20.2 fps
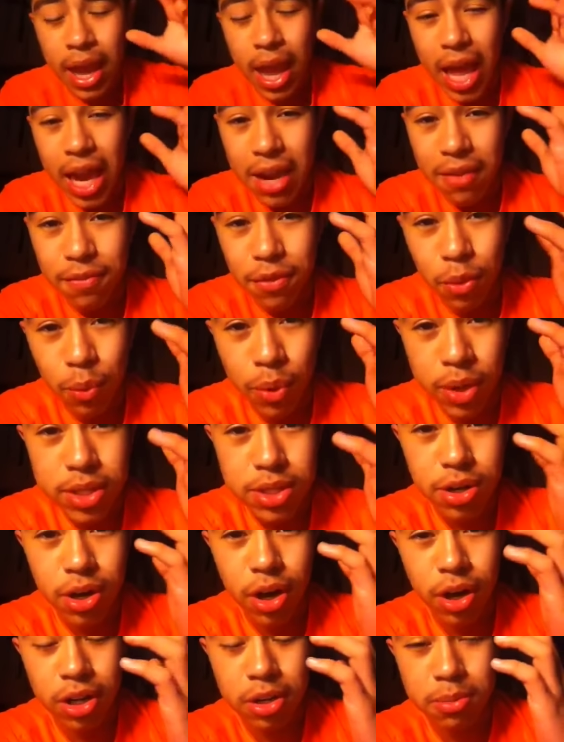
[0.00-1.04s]
And if you went
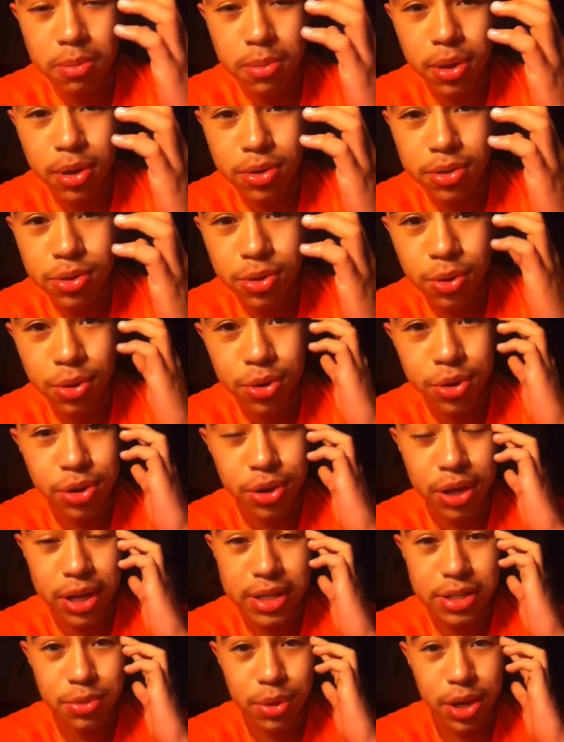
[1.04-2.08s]
to Harlem Middle School, you
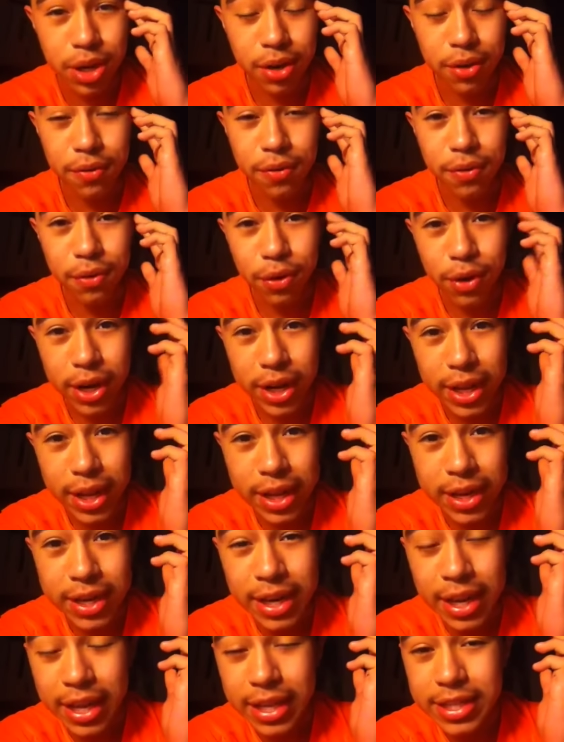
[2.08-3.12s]
guys would hear of
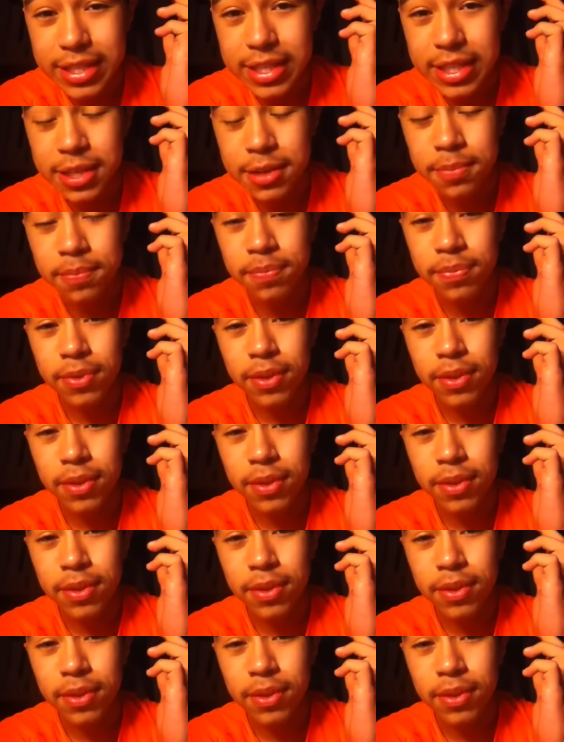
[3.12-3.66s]
Crackhead Nancy.